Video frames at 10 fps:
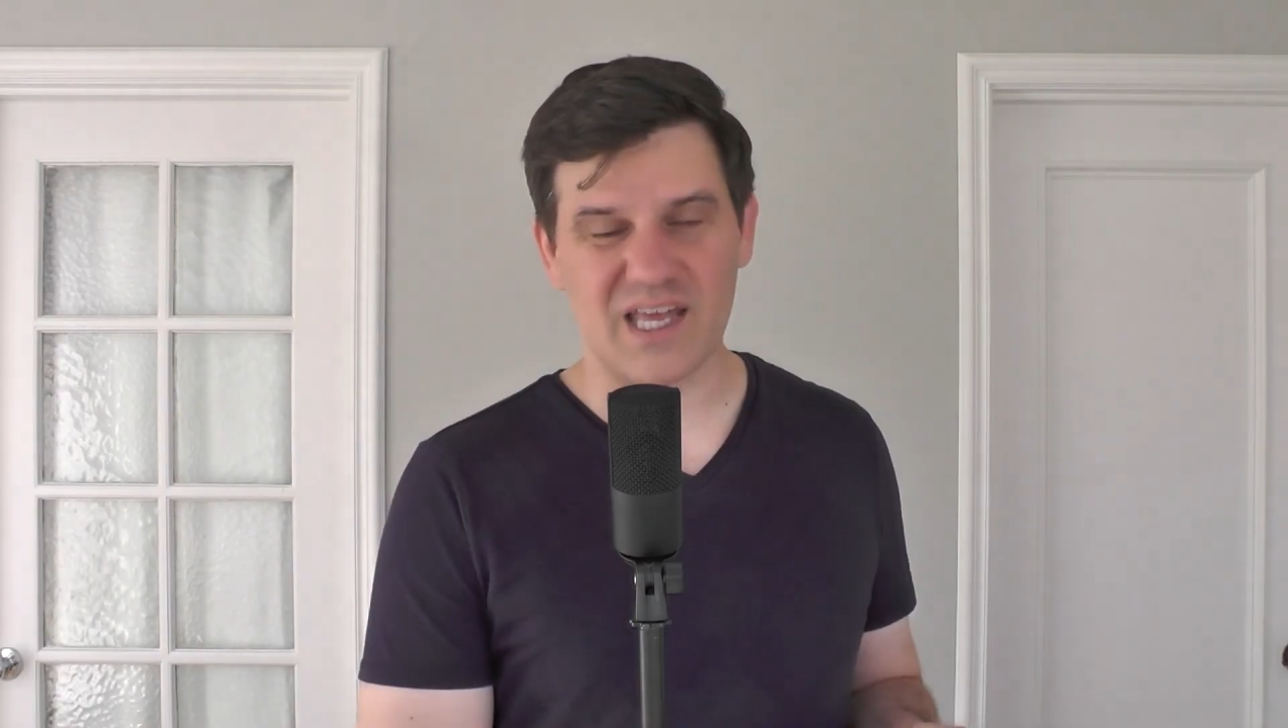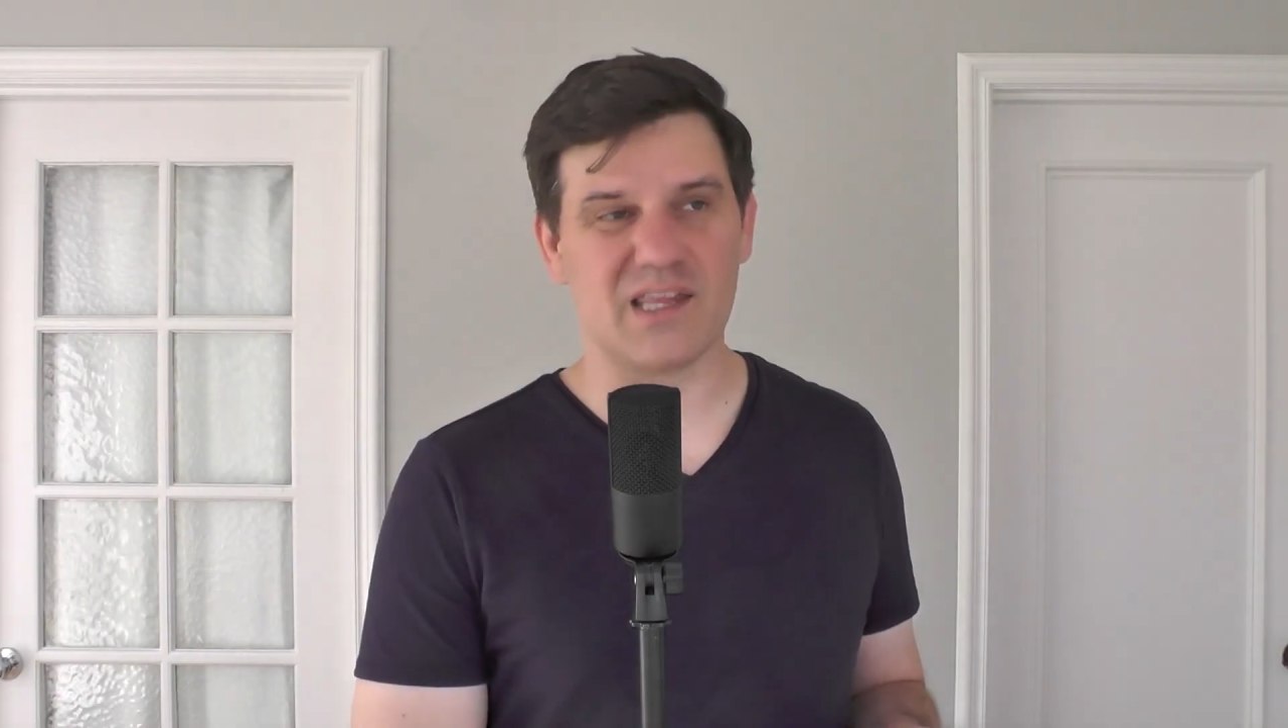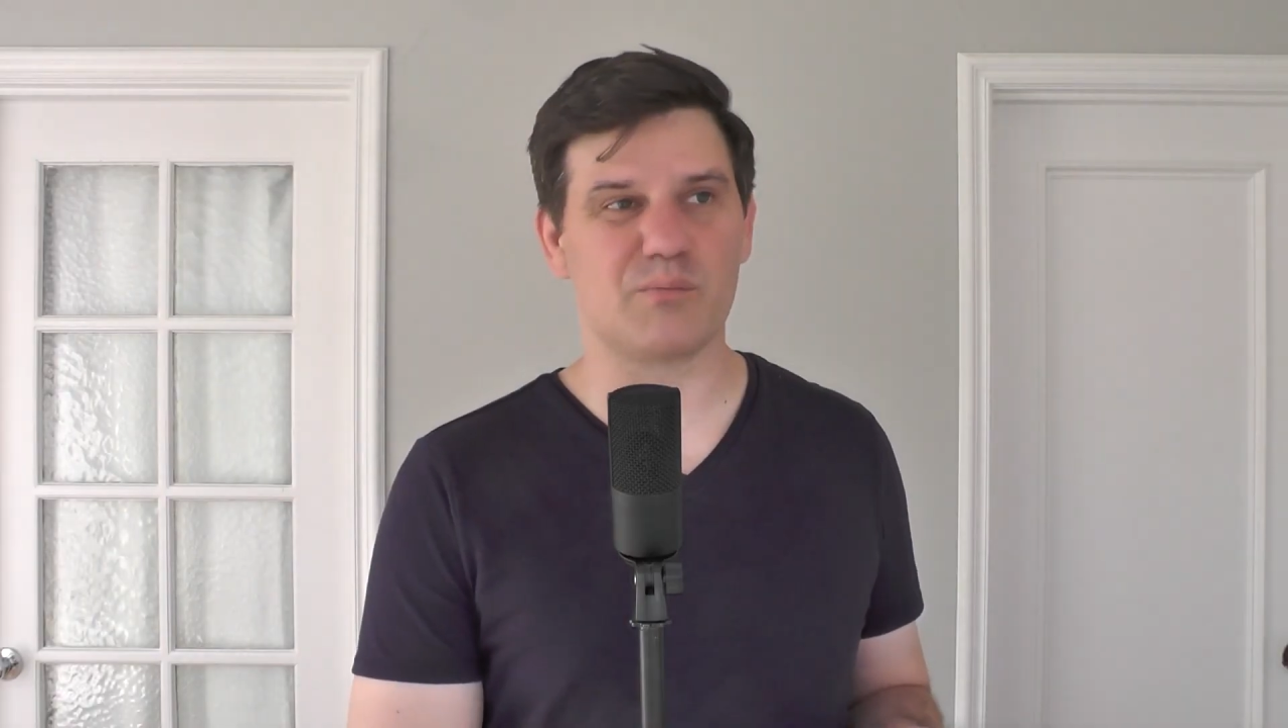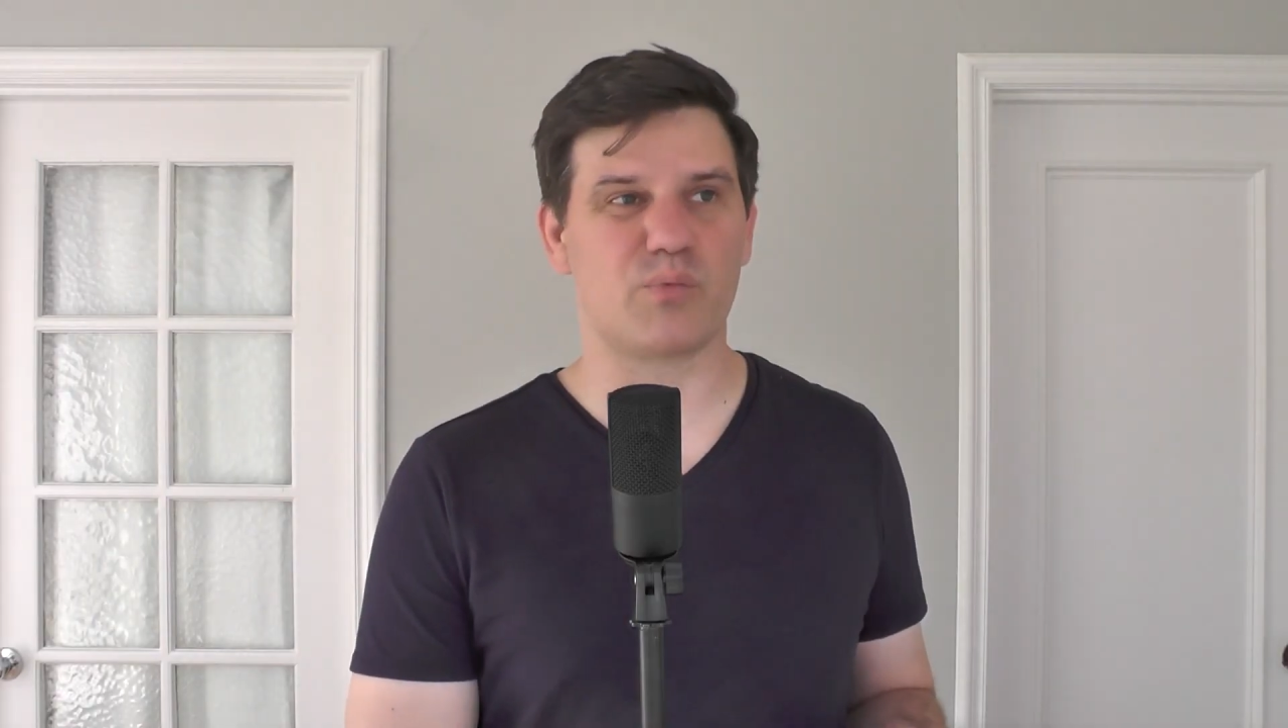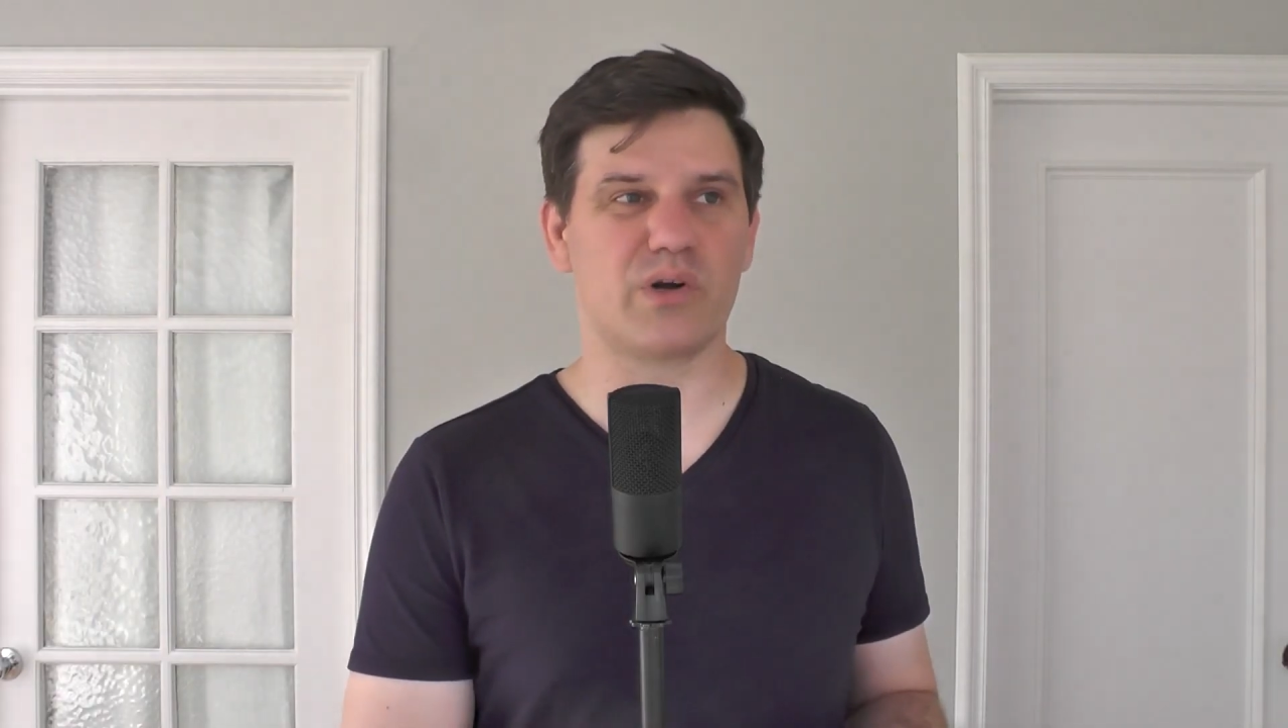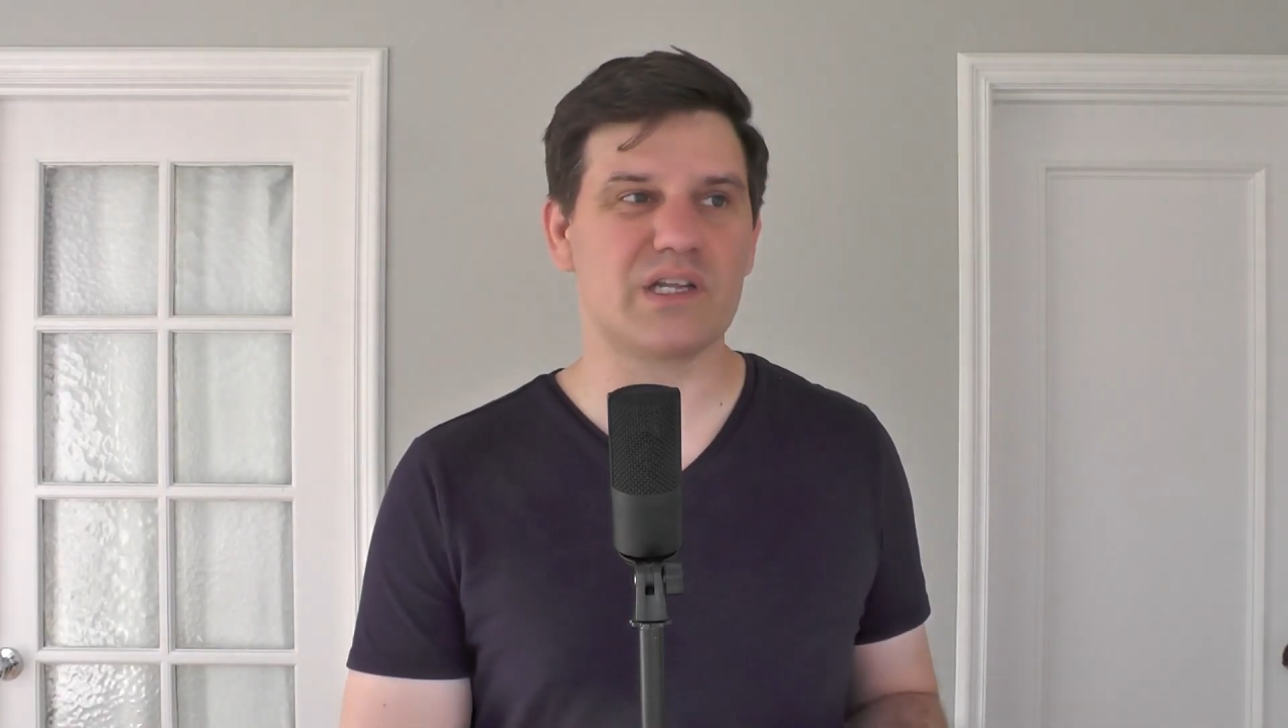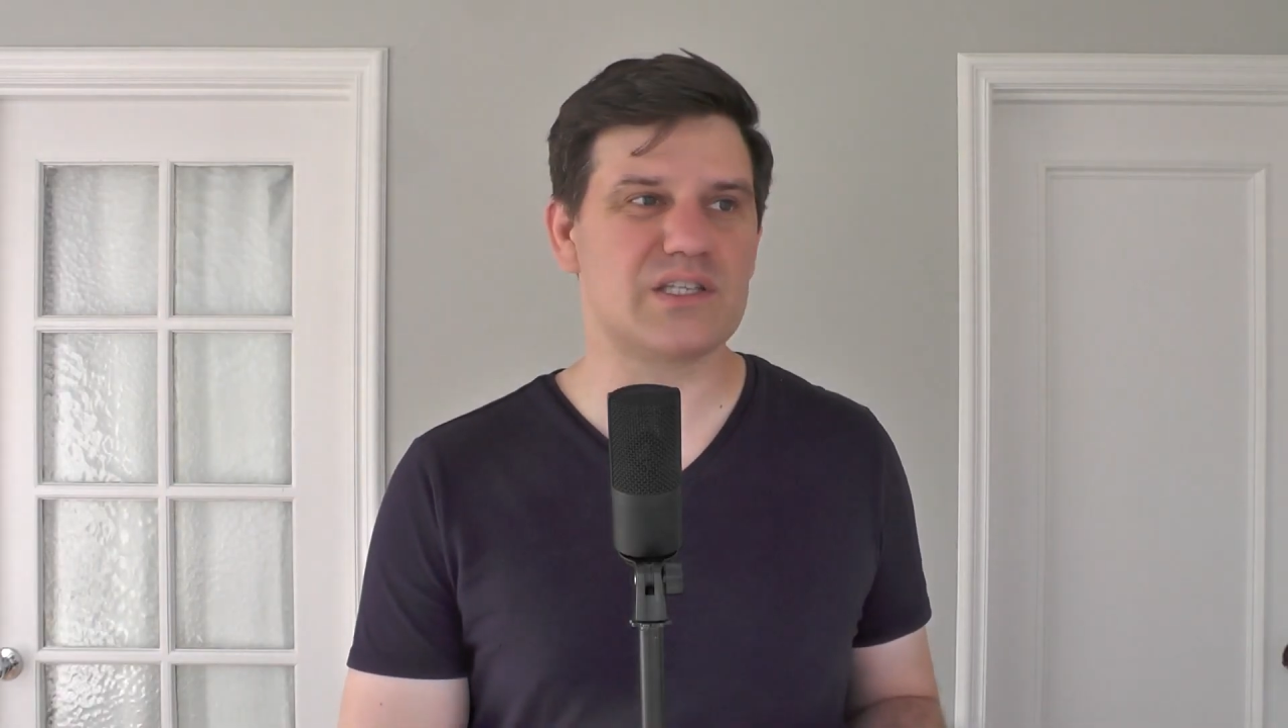And then pretty